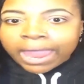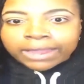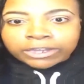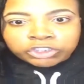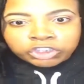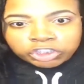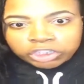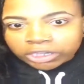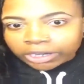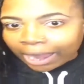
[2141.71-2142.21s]

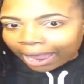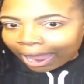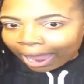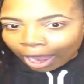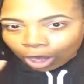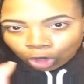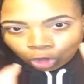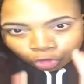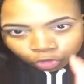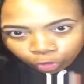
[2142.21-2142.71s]
And she
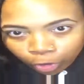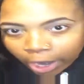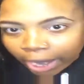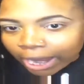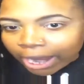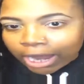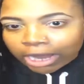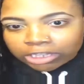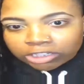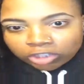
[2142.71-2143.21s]
got
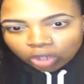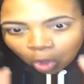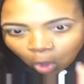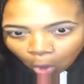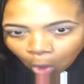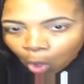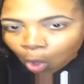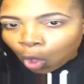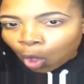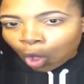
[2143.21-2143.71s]
grays
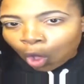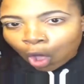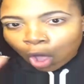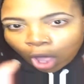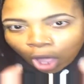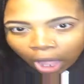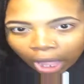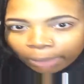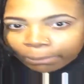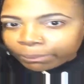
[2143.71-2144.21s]

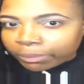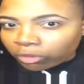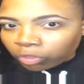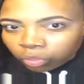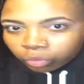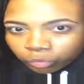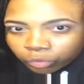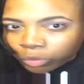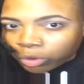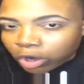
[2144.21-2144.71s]
all up
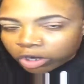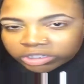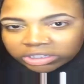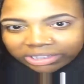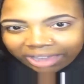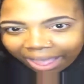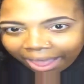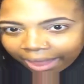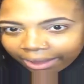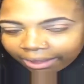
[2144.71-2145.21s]
and through her
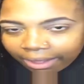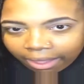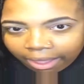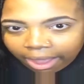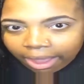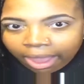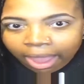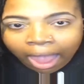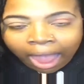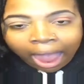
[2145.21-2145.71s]
side
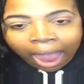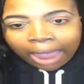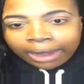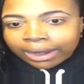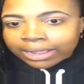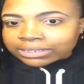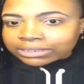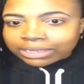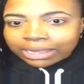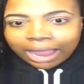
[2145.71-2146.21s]
cut.
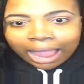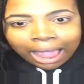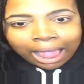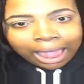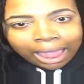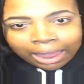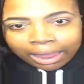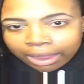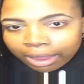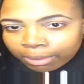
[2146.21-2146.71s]
And I said,
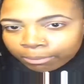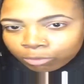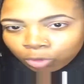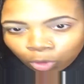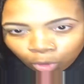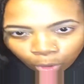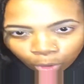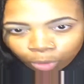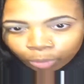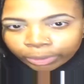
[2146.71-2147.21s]
I am
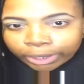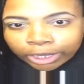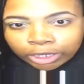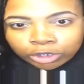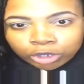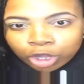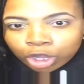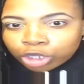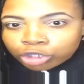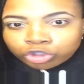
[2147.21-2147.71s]

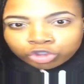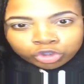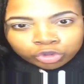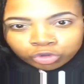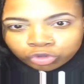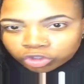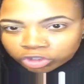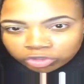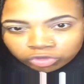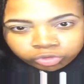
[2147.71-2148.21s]
going
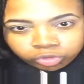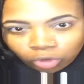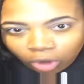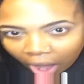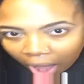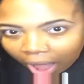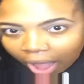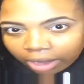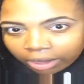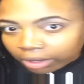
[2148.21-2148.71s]
to just
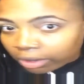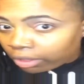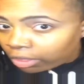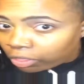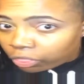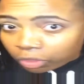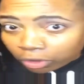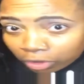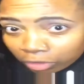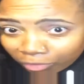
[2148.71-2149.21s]
rock
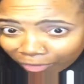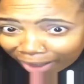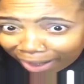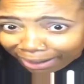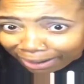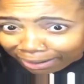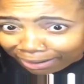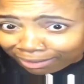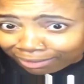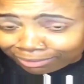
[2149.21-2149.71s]
the gray.
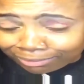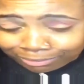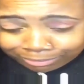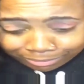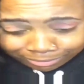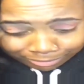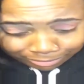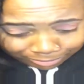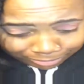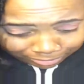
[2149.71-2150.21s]

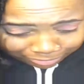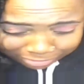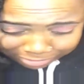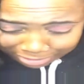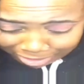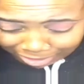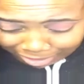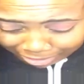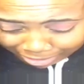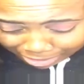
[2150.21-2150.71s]

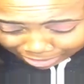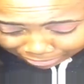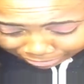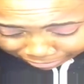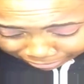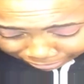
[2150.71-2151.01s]
Sorry.